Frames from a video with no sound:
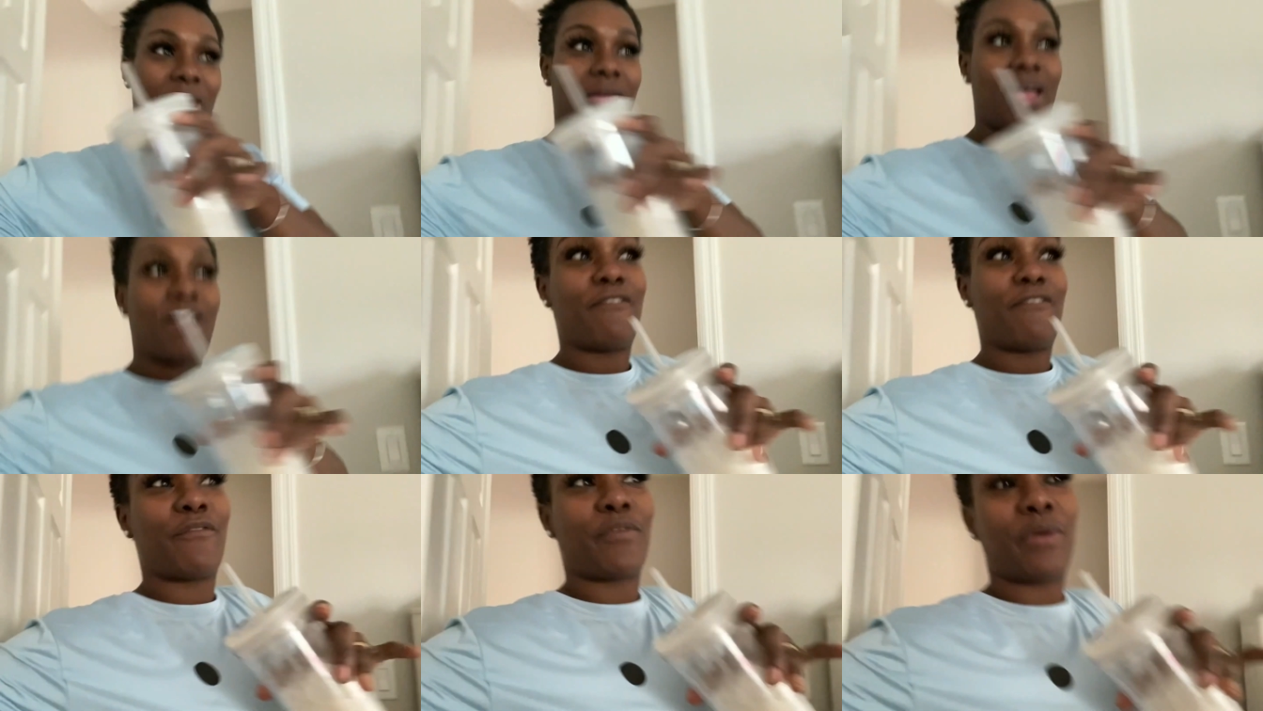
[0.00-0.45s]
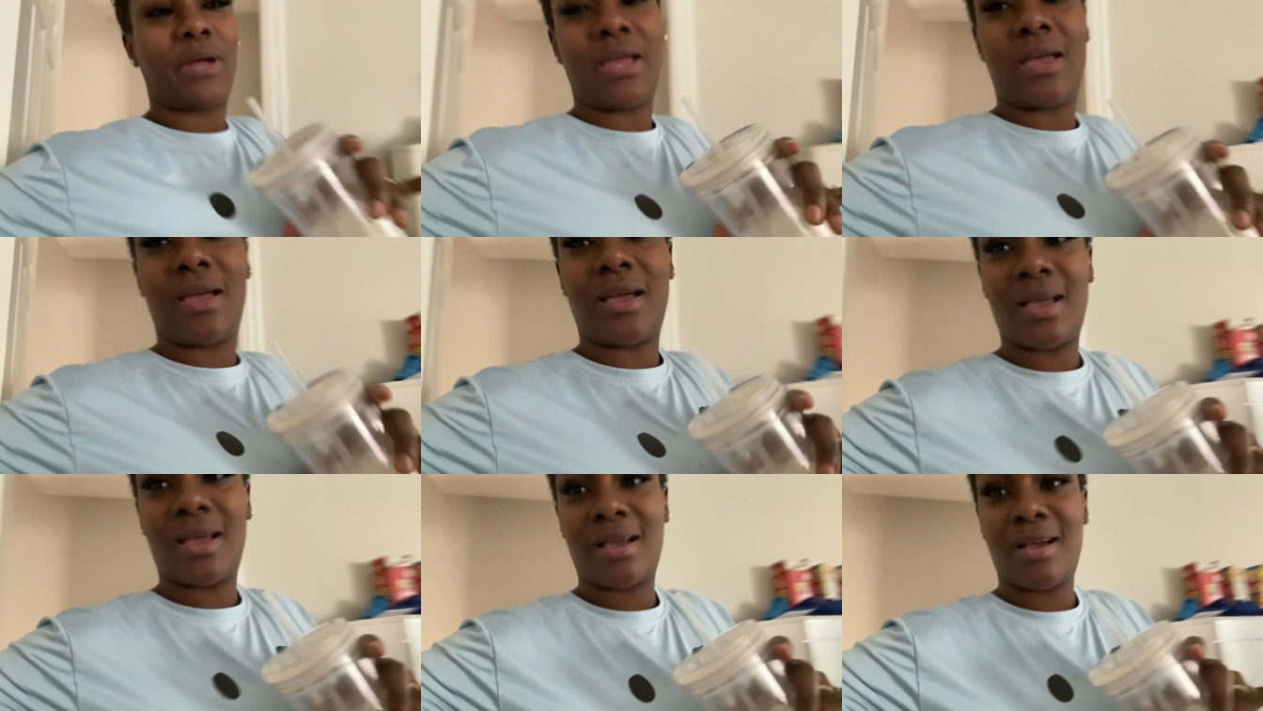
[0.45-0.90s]
y'all
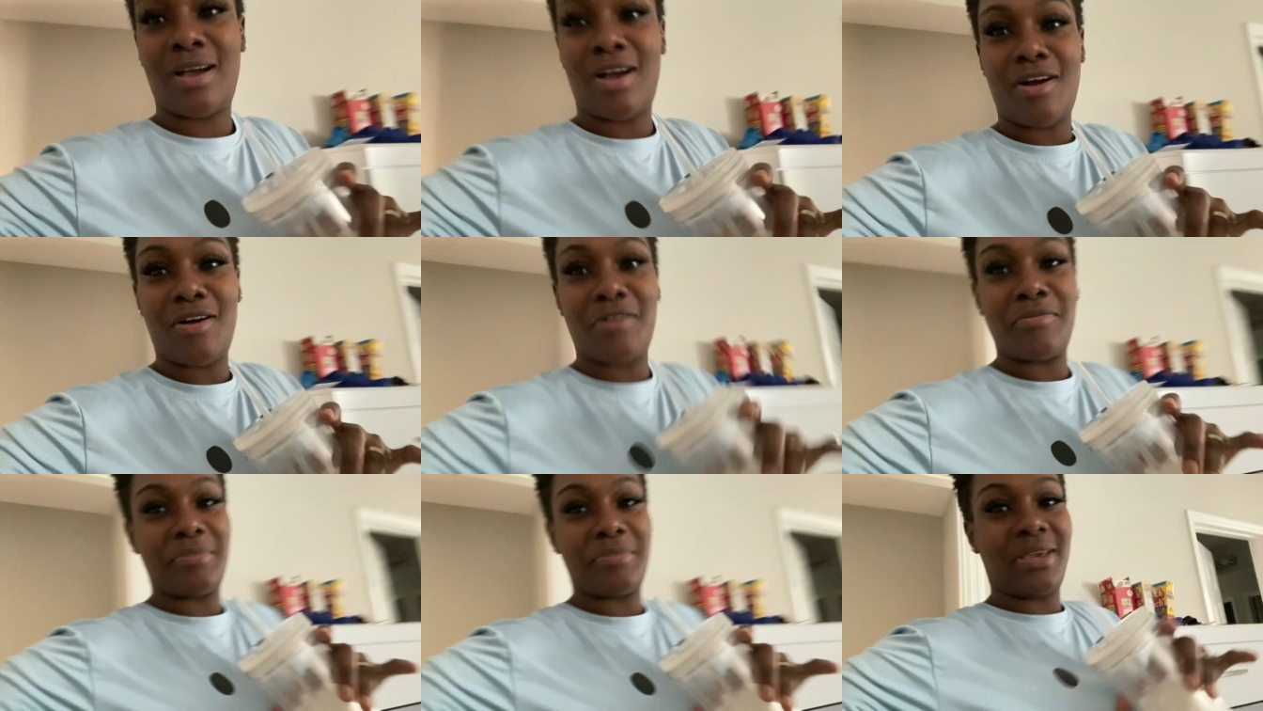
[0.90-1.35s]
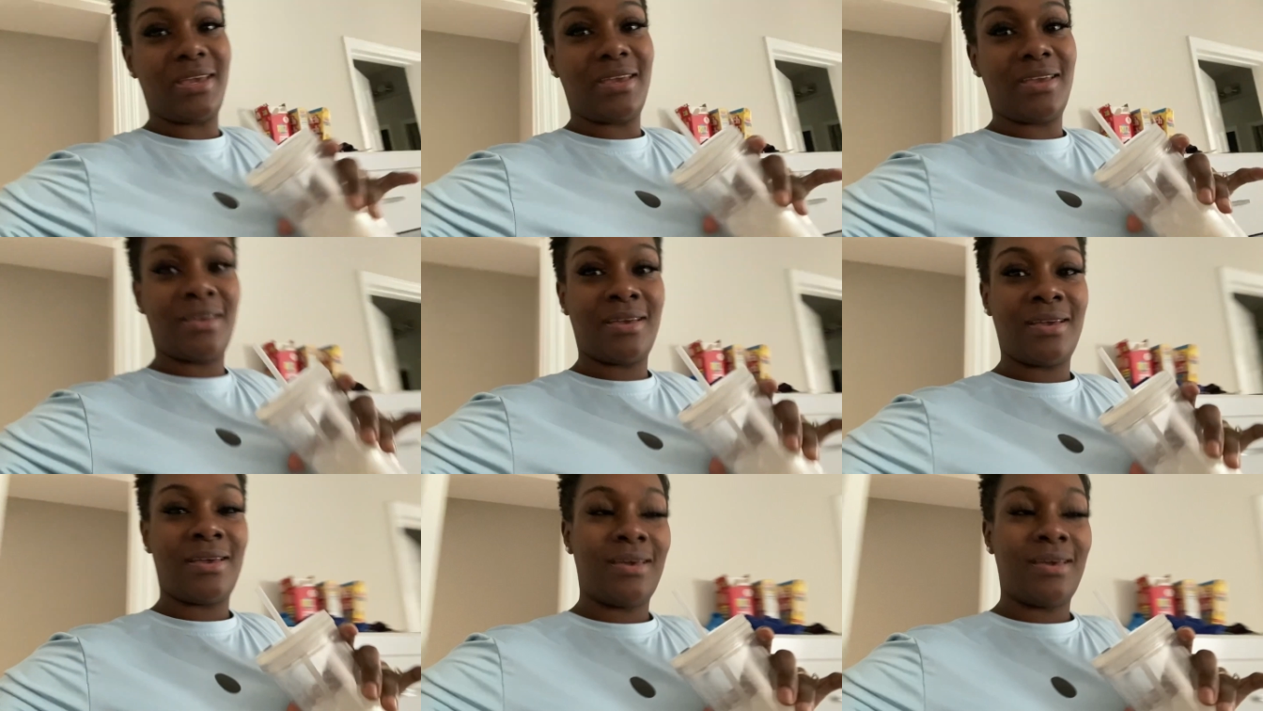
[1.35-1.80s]
friend called me